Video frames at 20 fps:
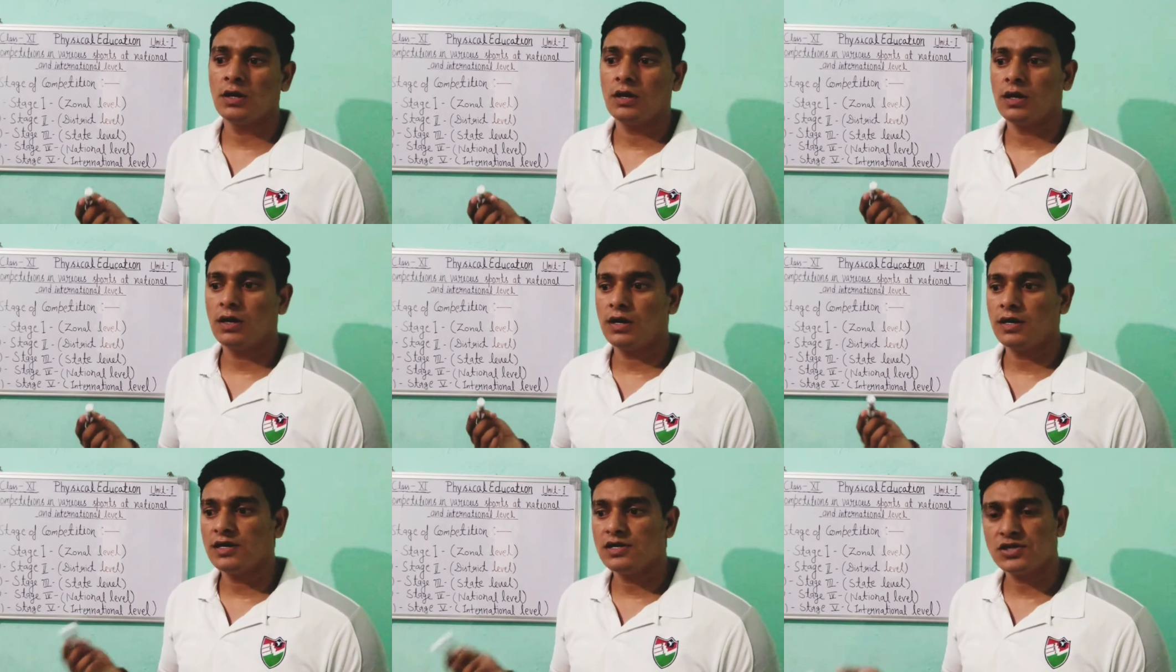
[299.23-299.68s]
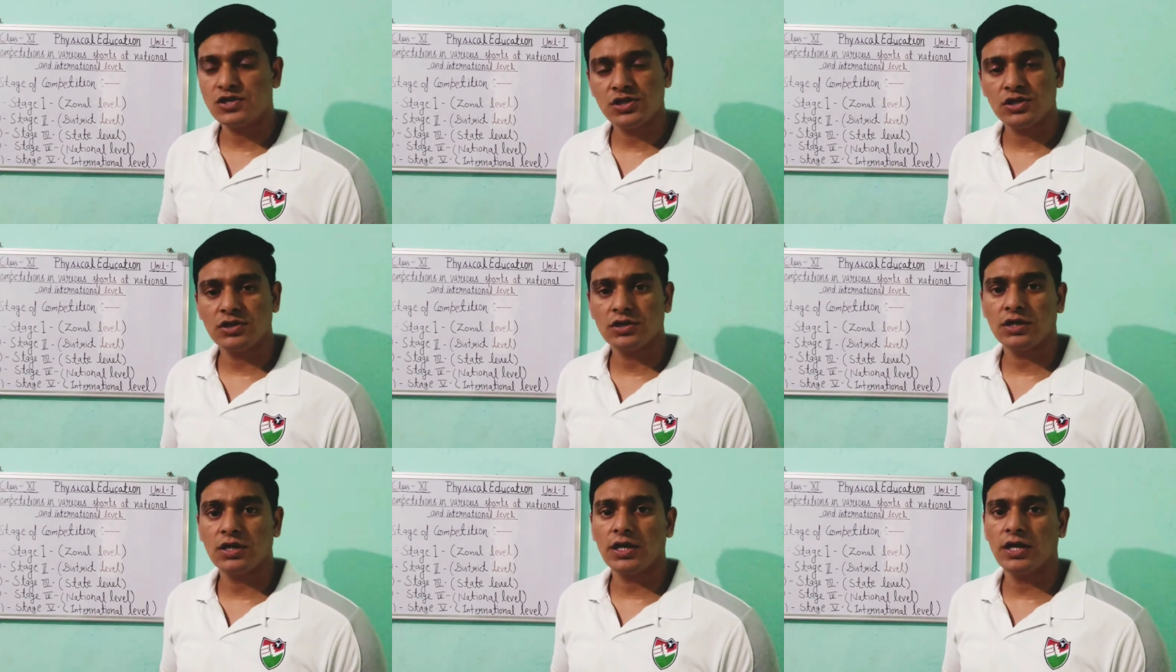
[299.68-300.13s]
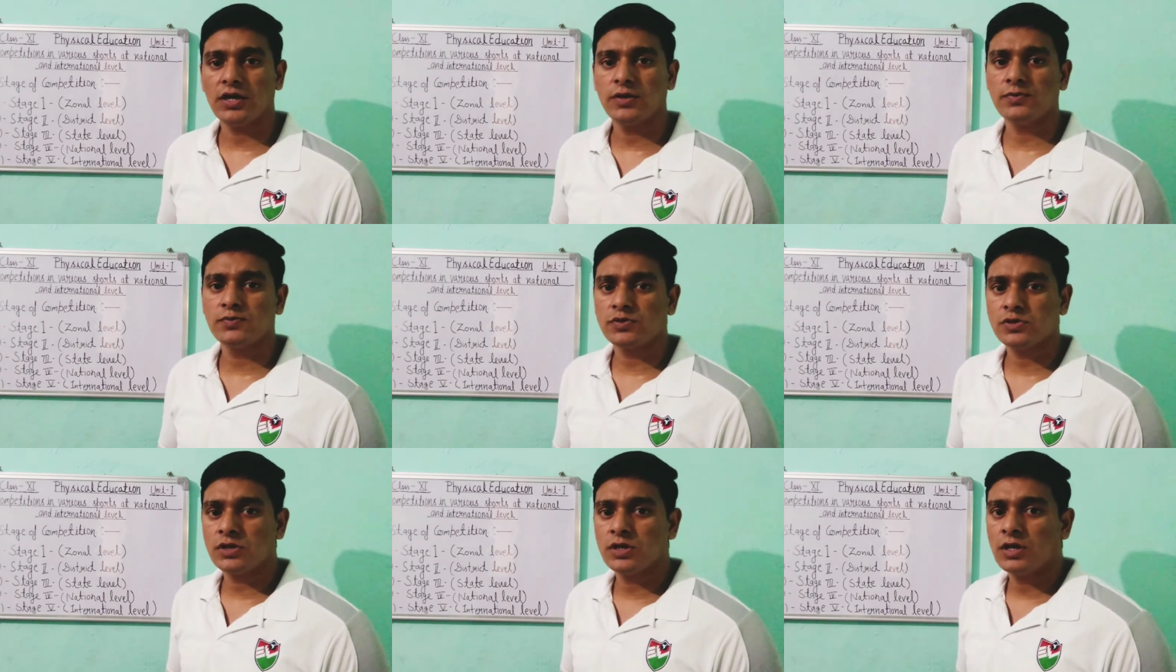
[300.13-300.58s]
Asian
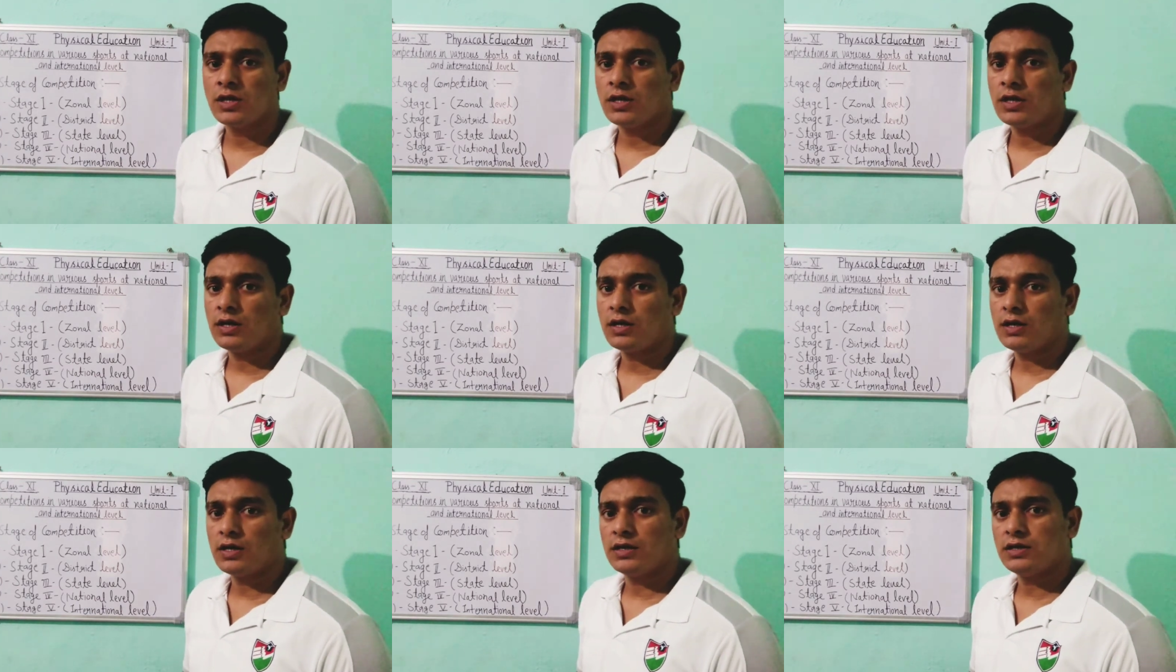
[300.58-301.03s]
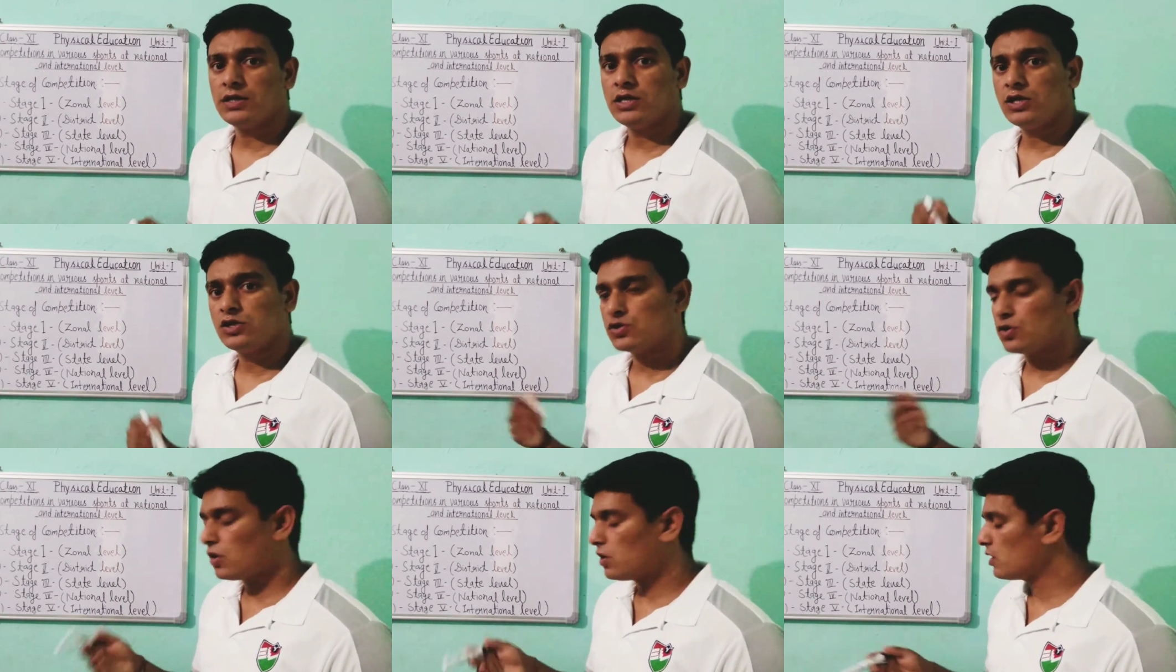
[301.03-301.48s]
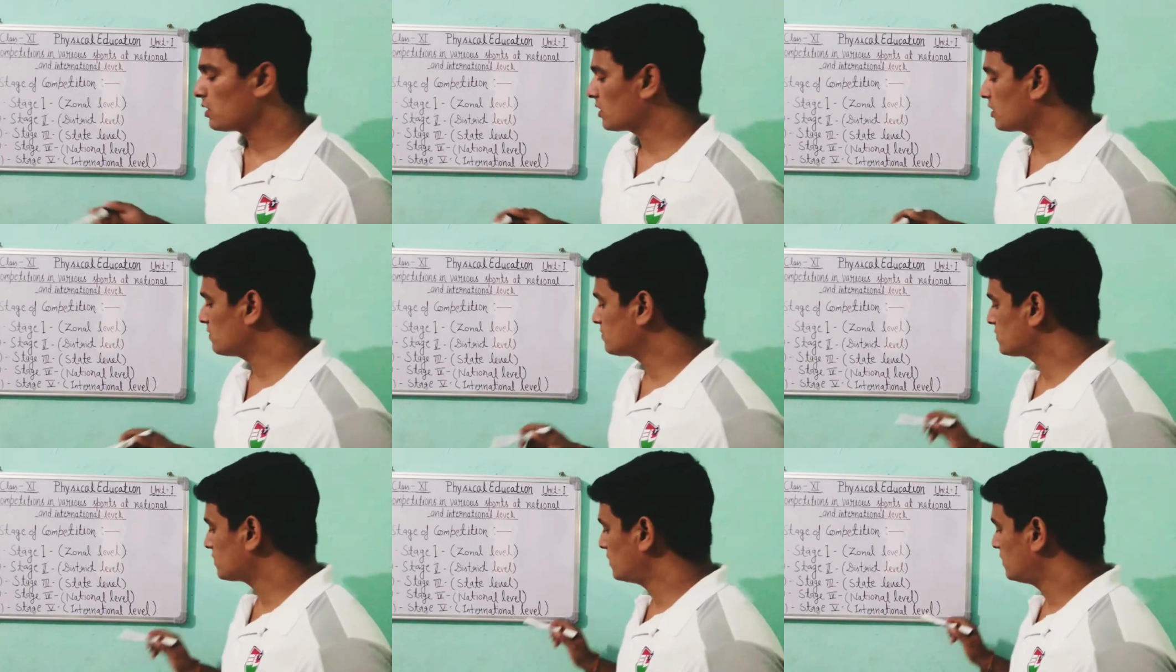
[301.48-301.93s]
Games, These all
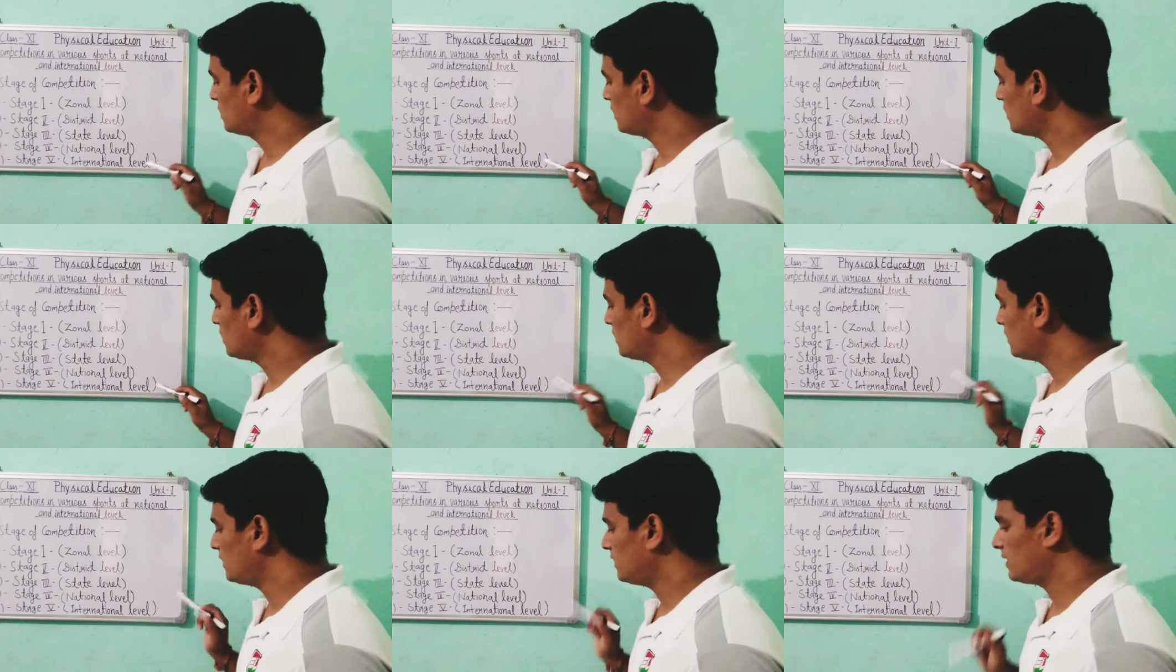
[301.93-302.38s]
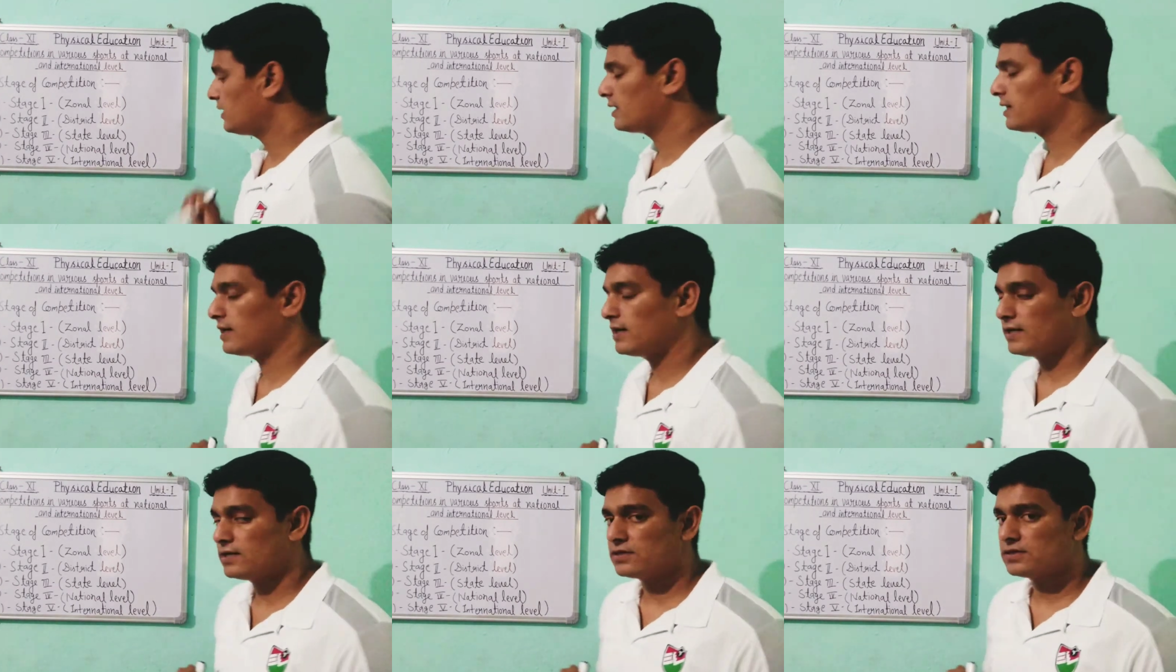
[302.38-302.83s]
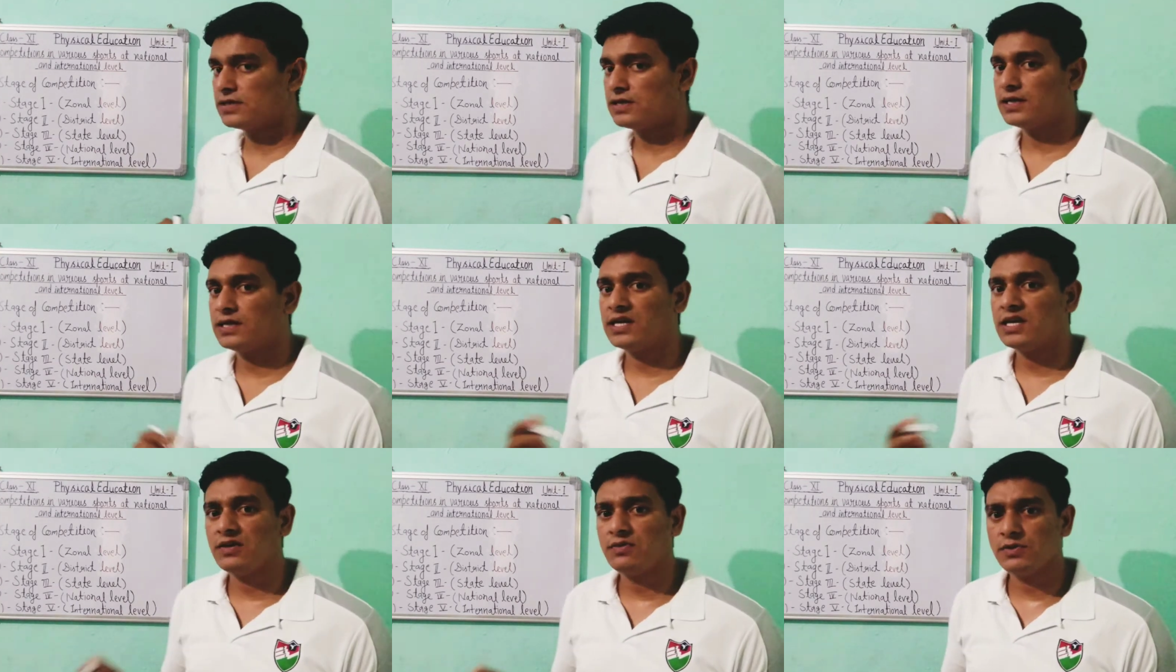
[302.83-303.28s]
comes under
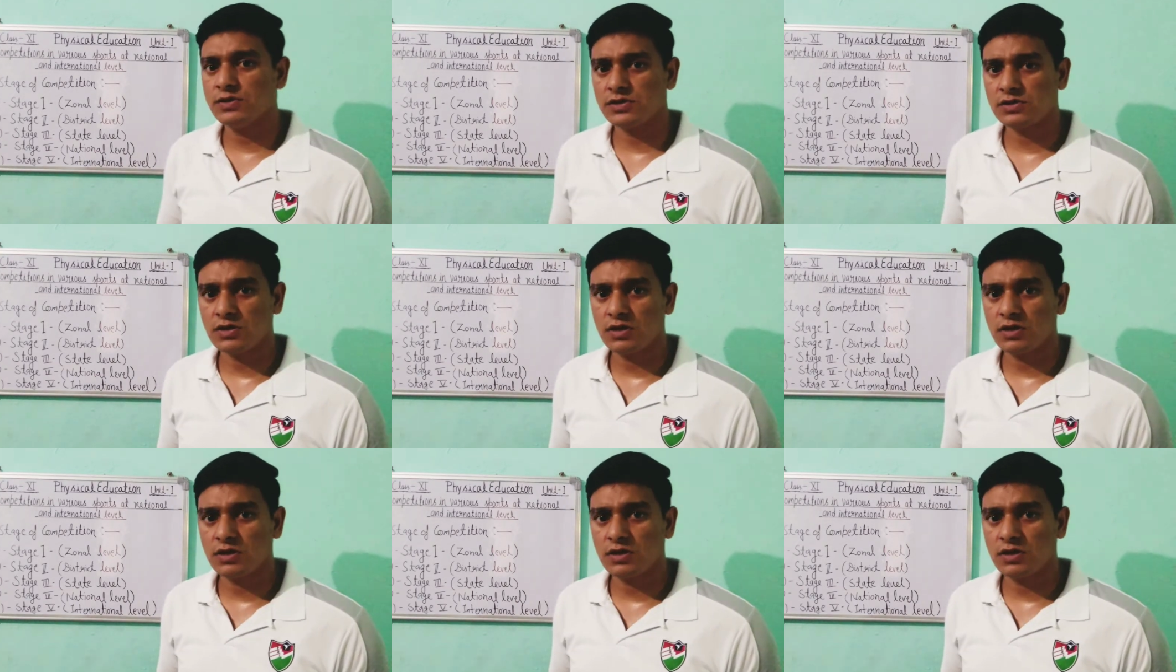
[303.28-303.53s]
international Davis